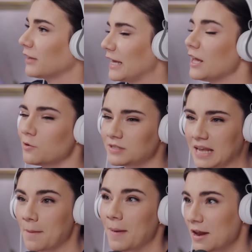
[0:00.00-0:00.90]
like he used
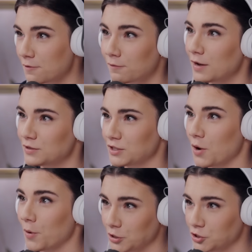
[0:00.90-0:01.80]
campaign funds to
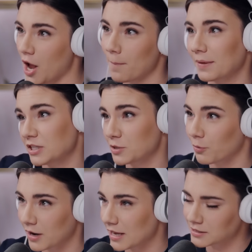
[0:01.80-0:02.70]
go on a shopping
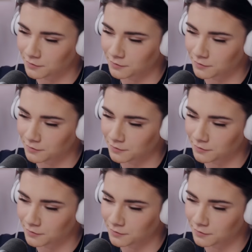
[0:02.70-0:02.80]
spree at